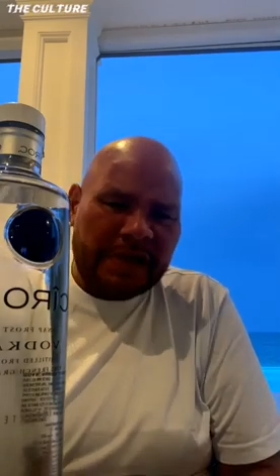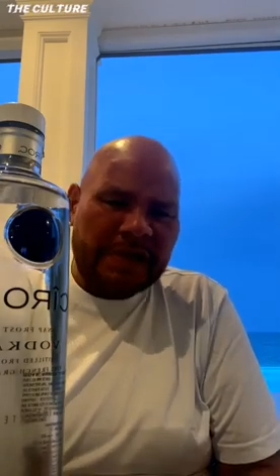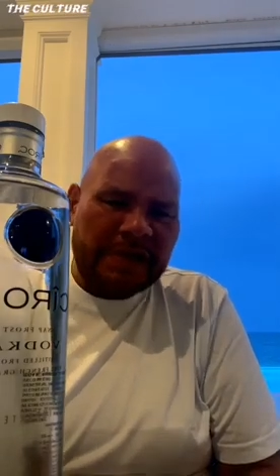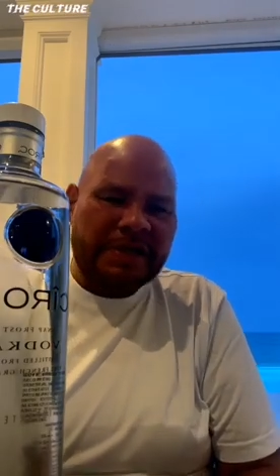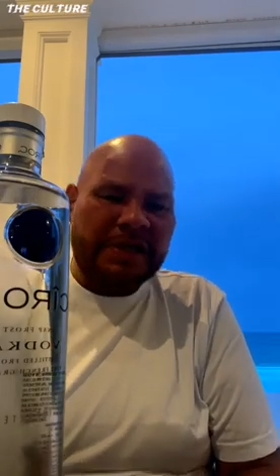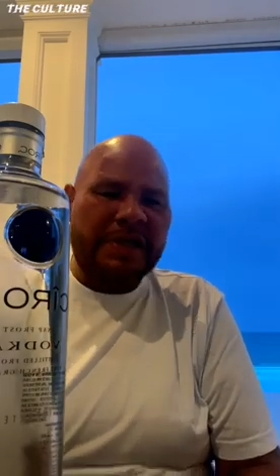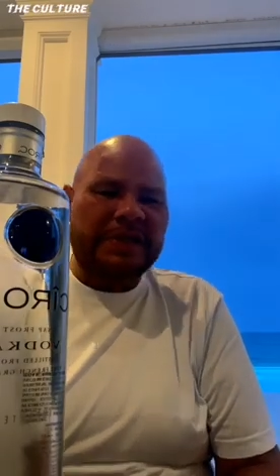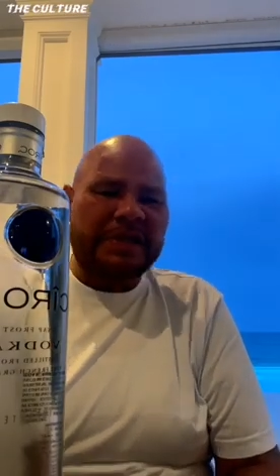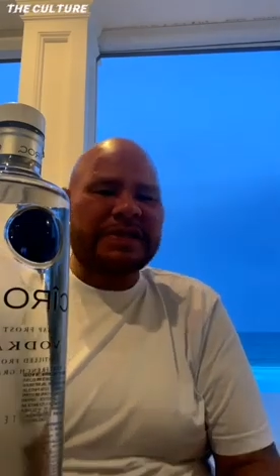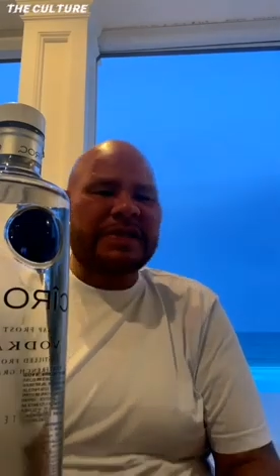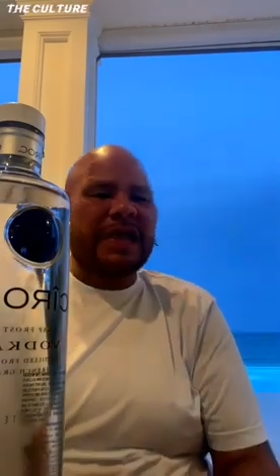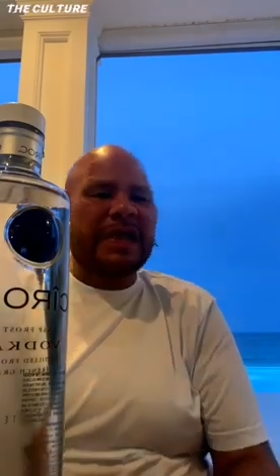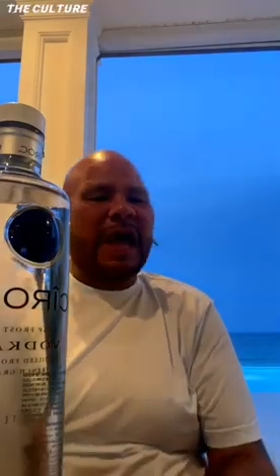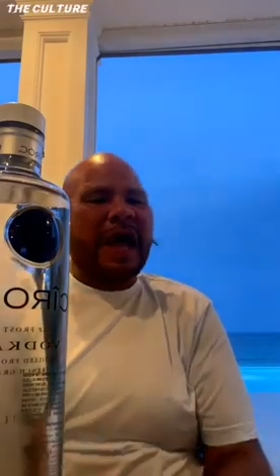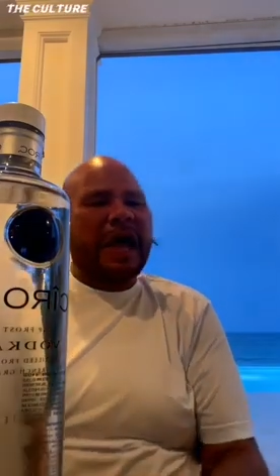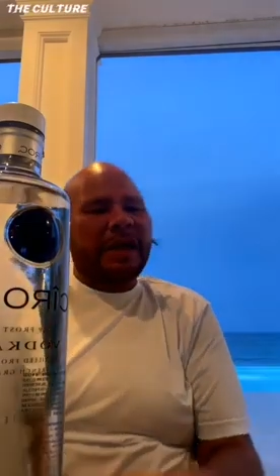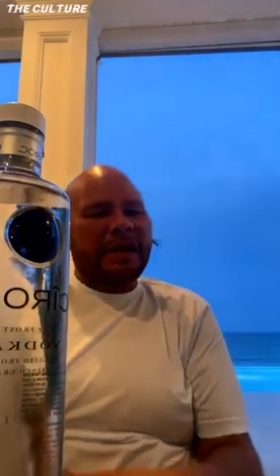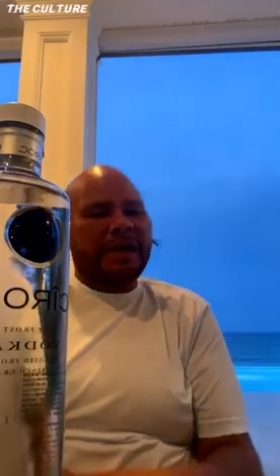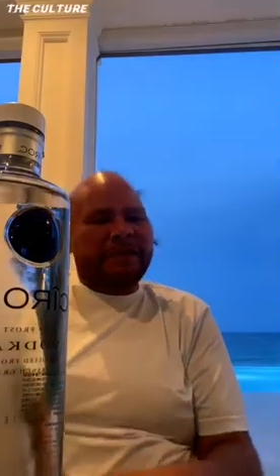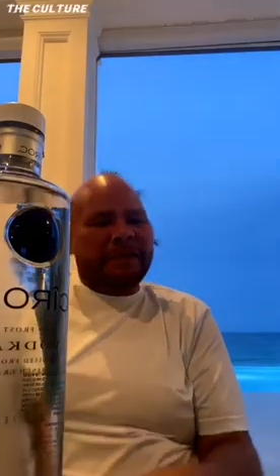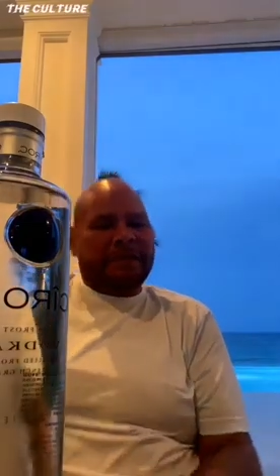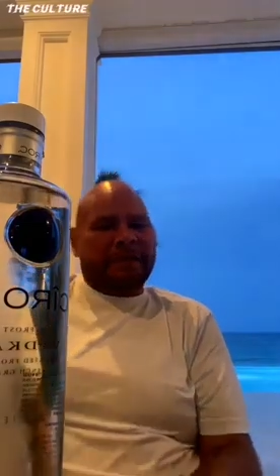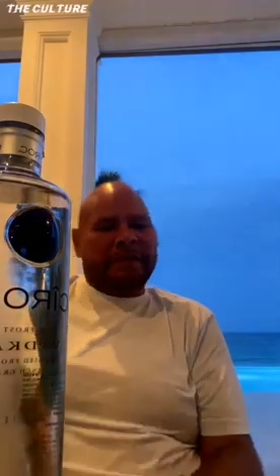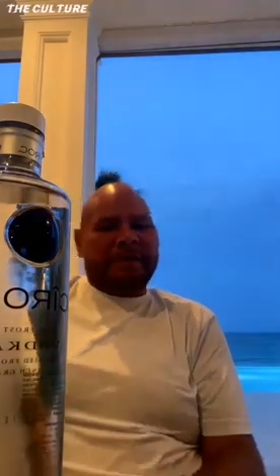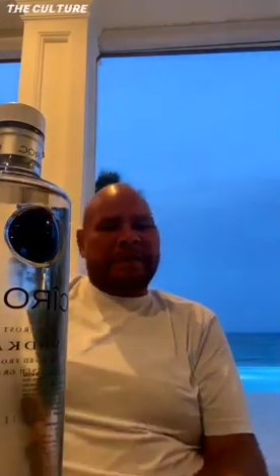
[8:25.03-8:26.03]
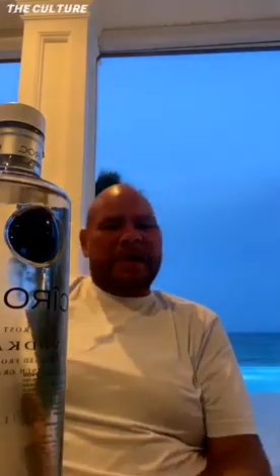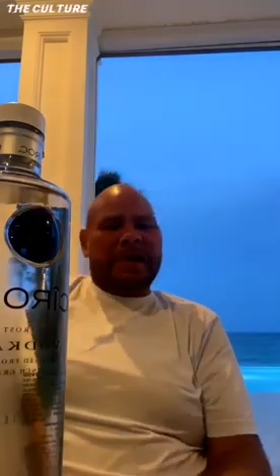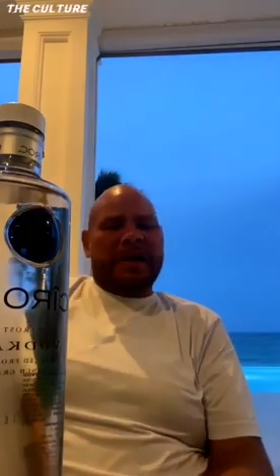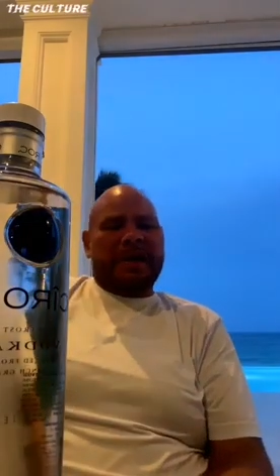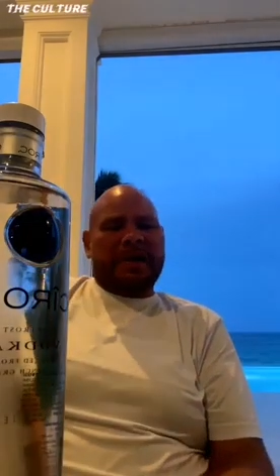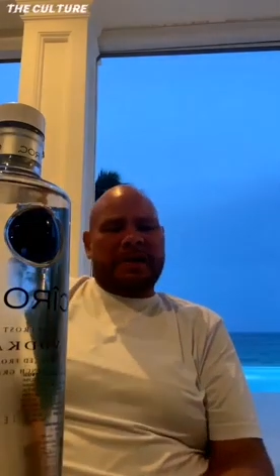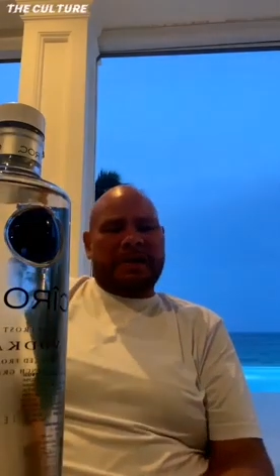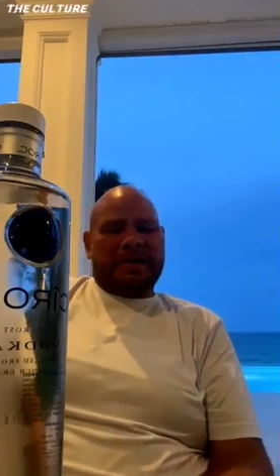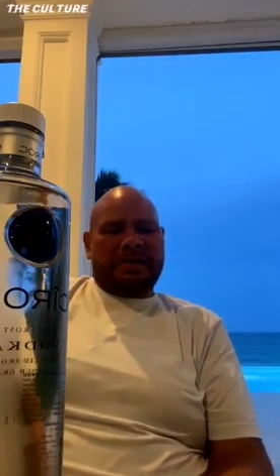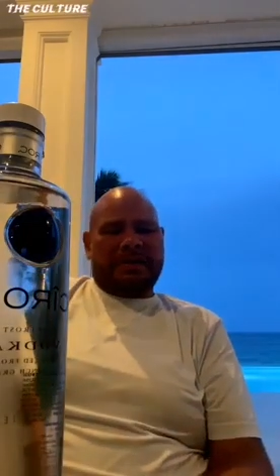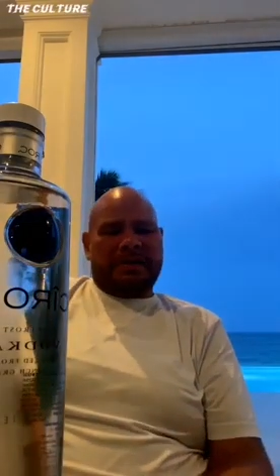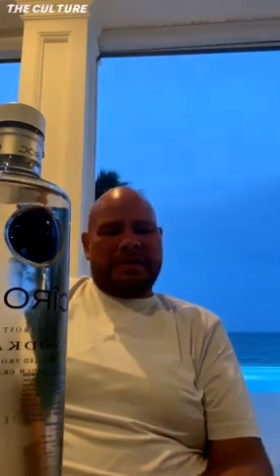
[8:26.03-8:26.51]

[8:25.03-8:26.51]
just life, man.